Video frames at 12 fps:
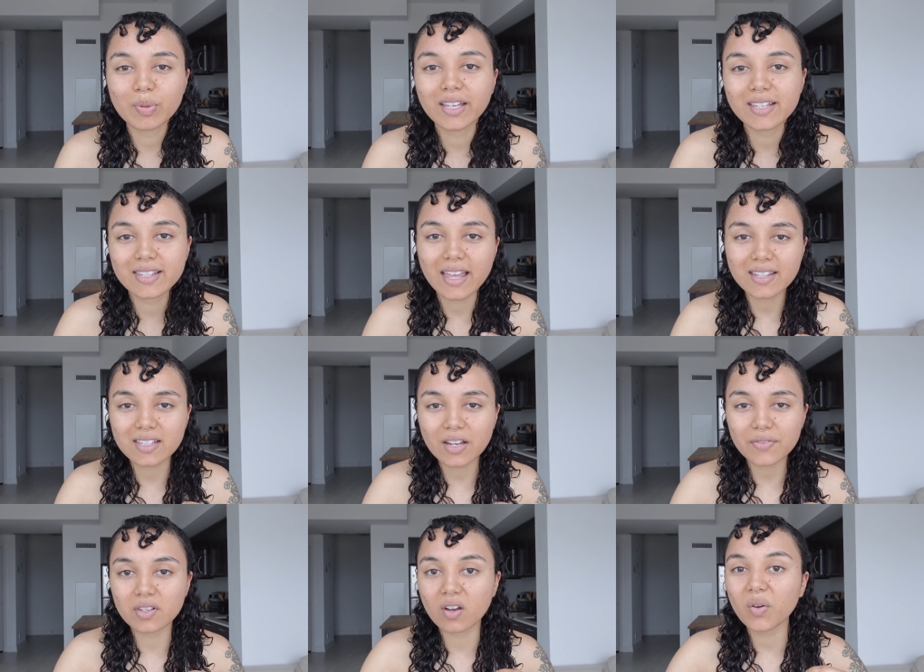because that
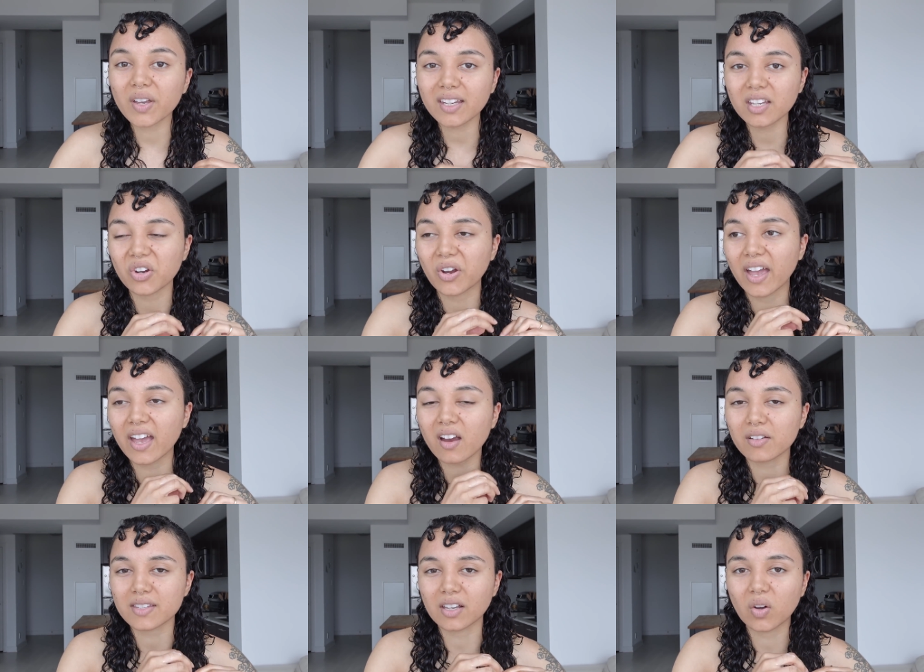stuff's going in your
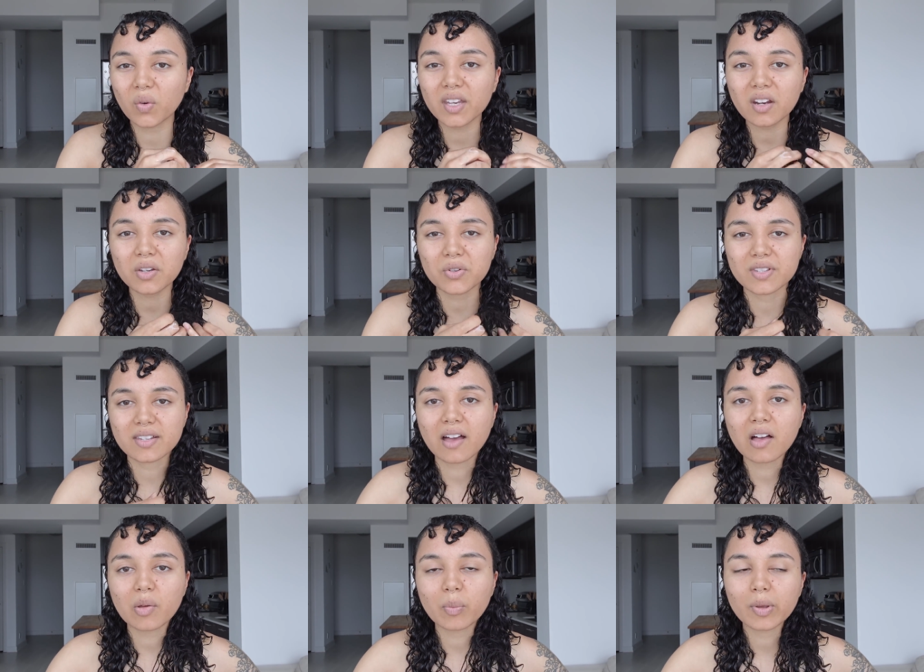hair. It's like going on your
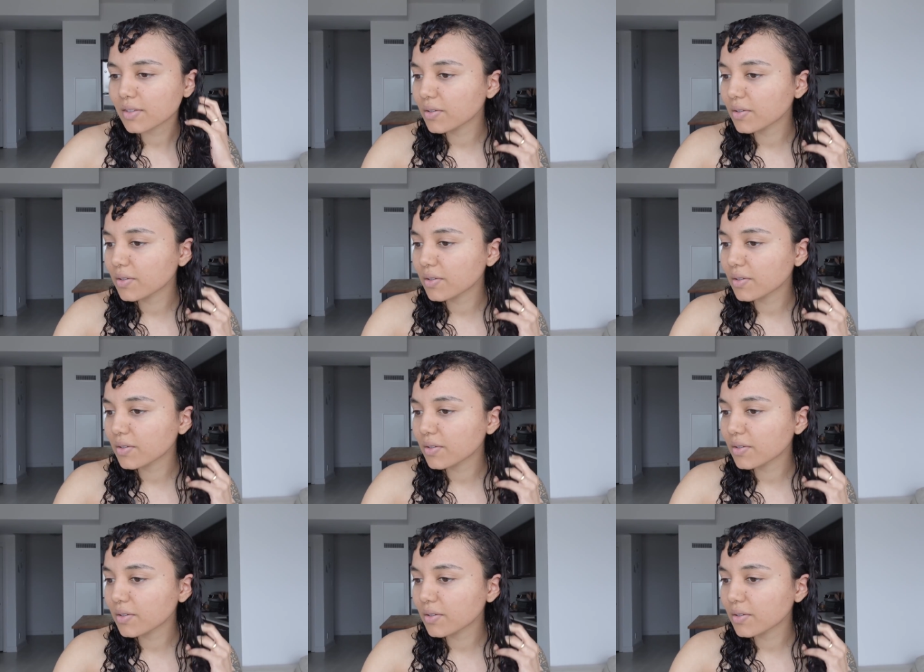scalp.